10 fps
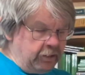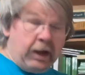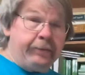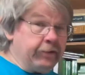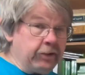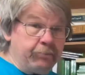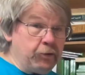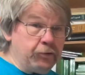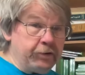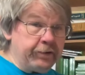And the
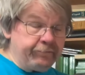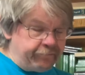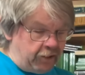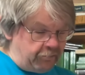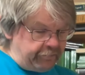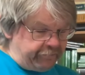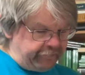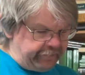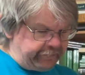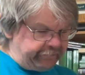computer didn't fault me for
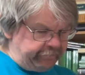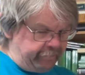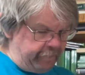this.